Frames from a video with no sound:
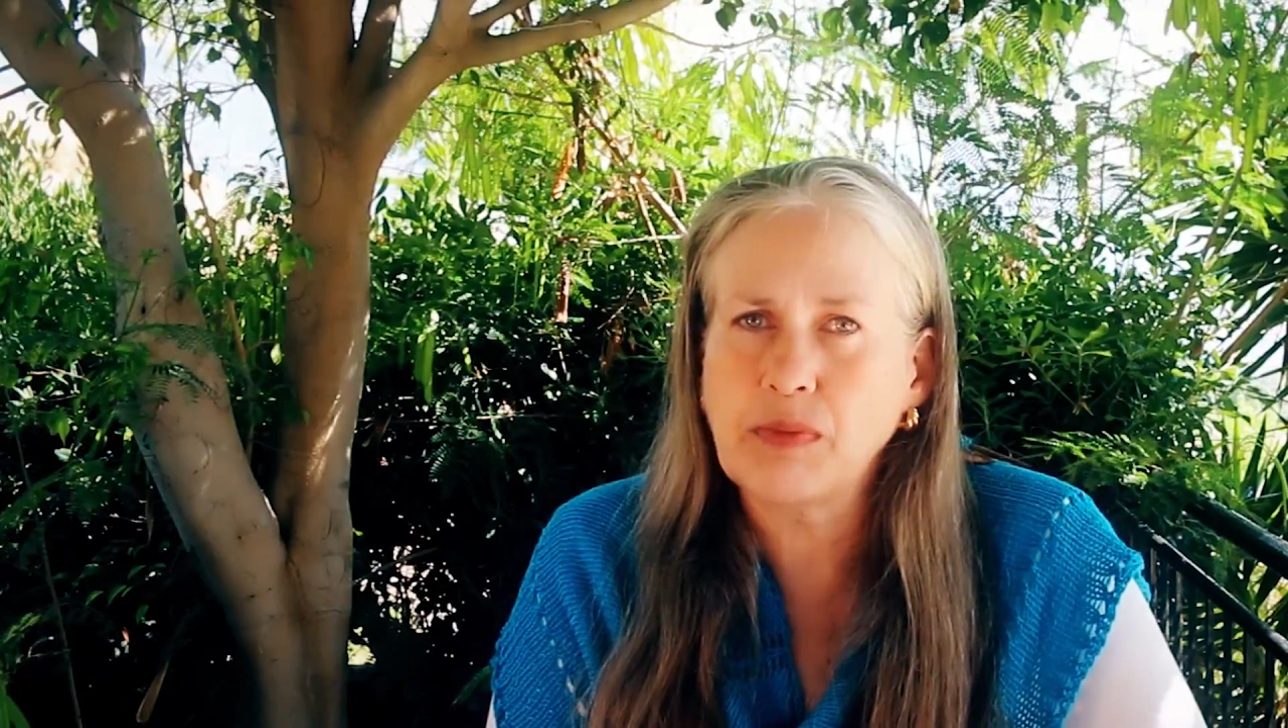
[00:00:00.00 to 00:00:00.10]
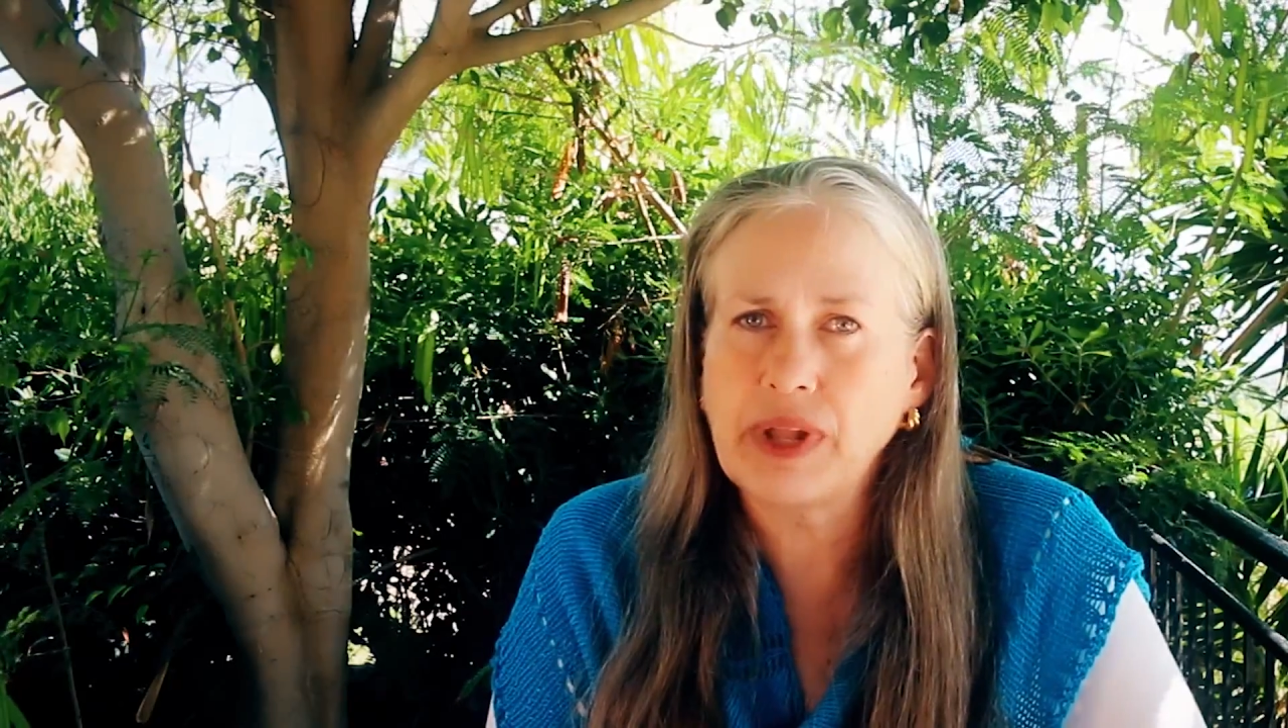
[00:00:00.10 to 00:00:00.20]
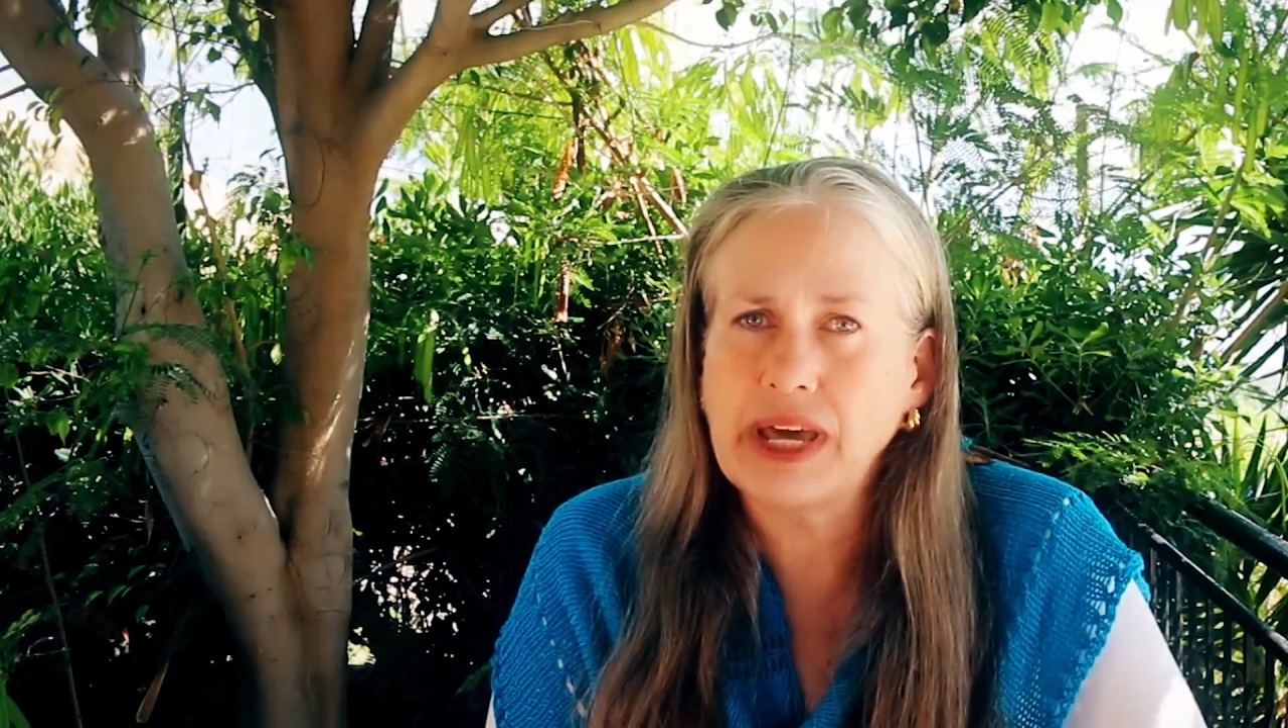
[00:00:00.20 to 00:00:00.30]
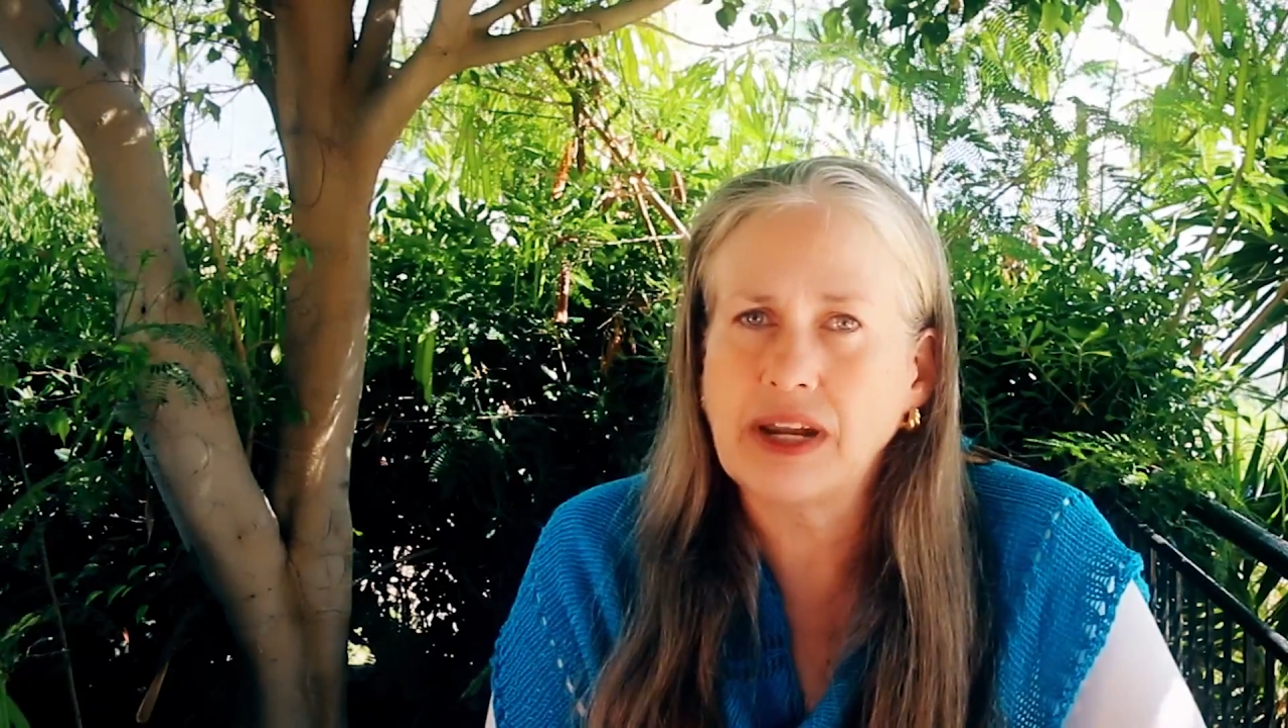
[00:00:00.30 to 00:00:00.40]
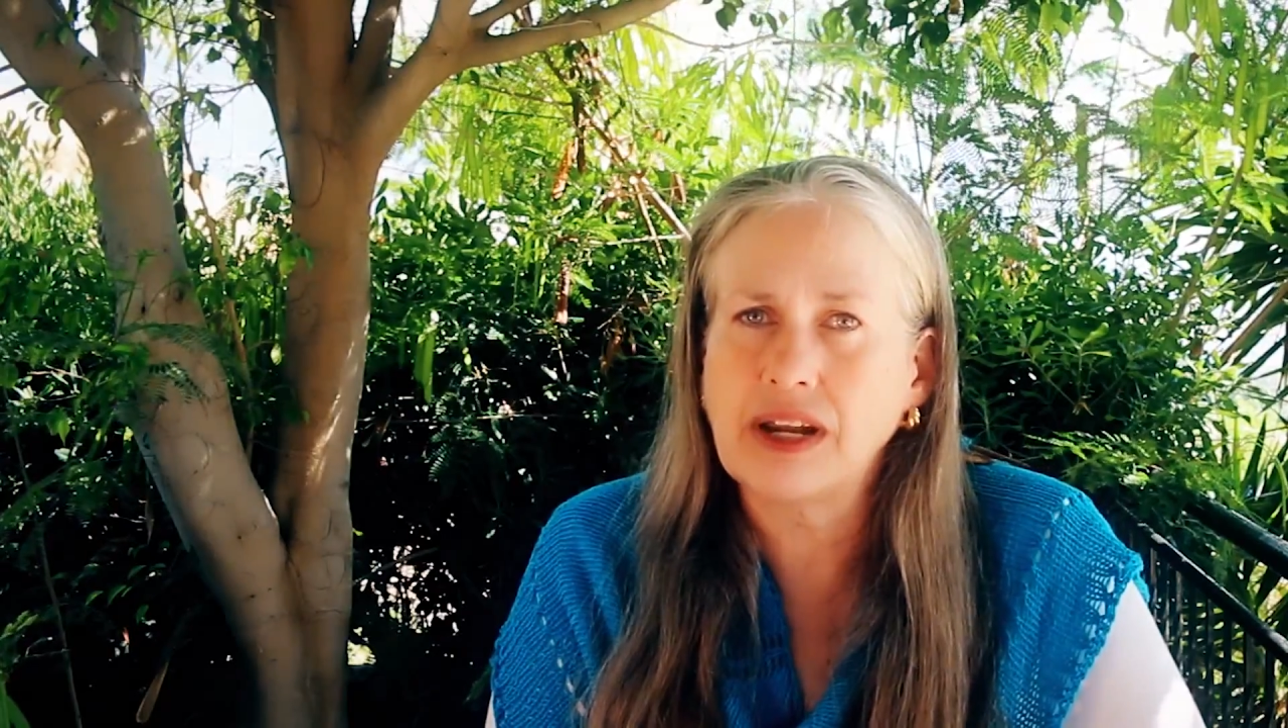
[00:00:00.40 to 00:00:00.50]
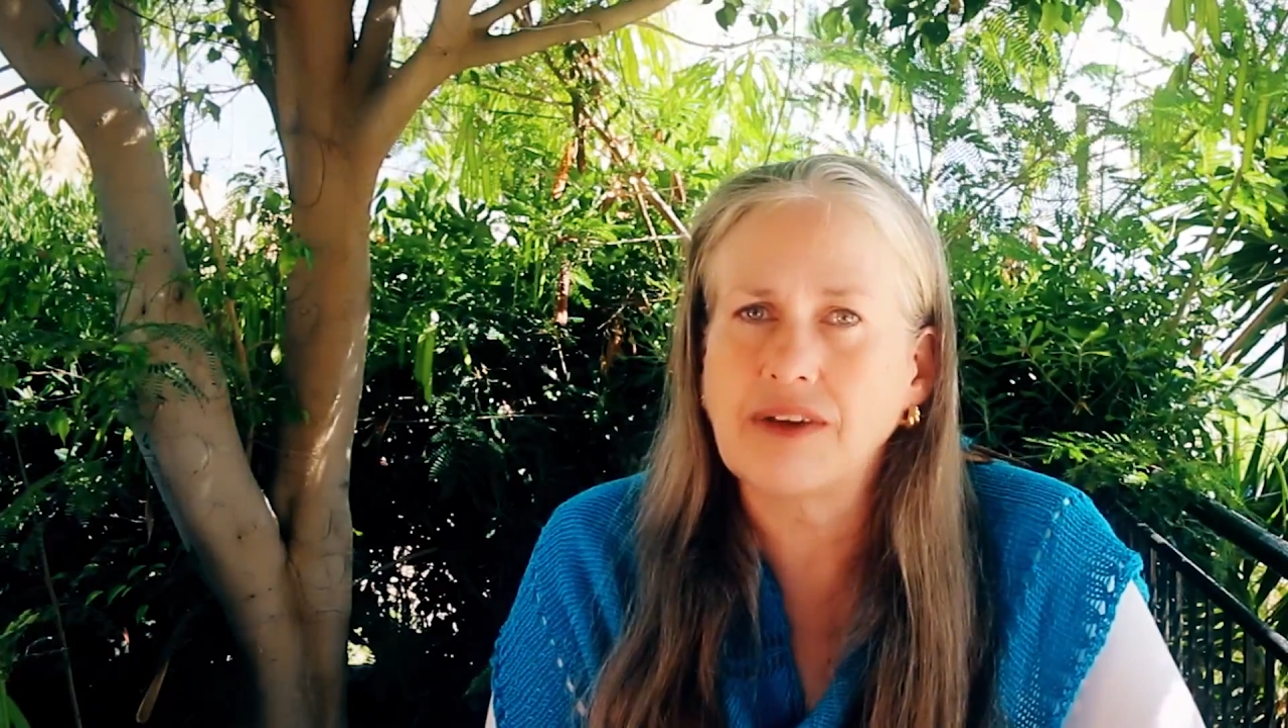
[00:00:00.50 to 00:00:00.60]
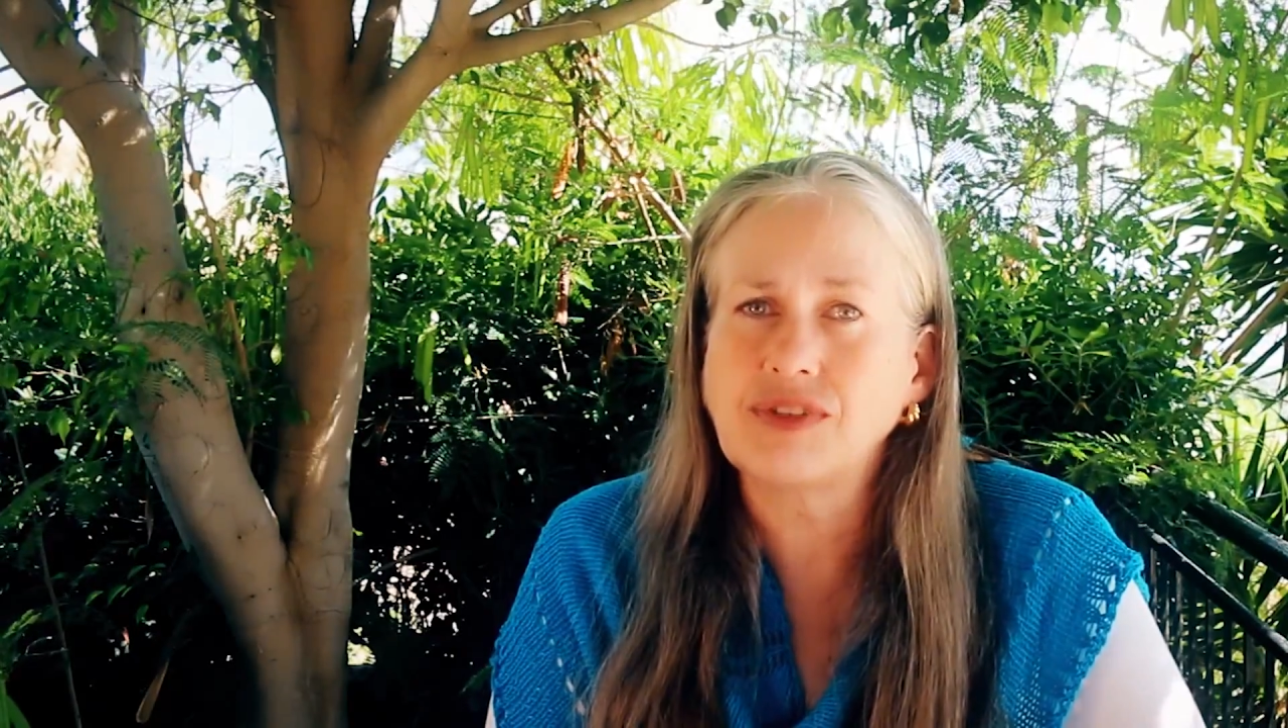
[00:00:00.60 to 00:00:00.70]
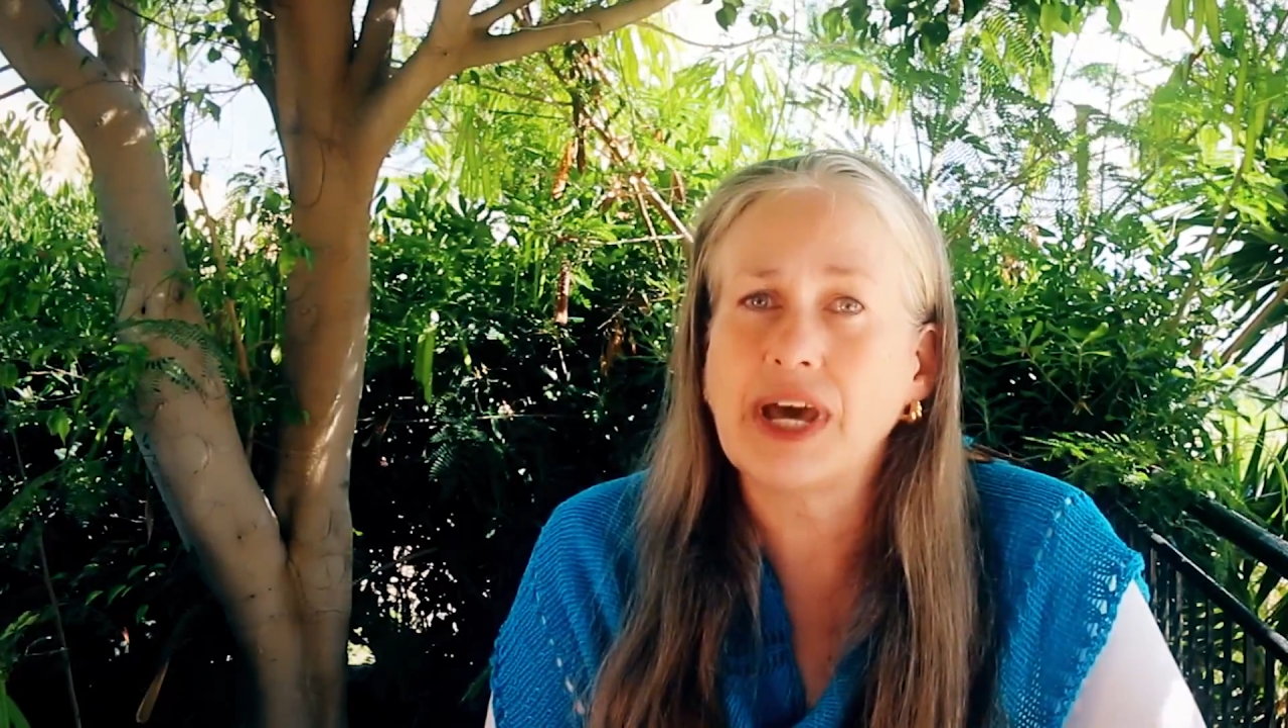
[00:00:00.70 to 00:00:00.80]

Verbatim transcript: plane enough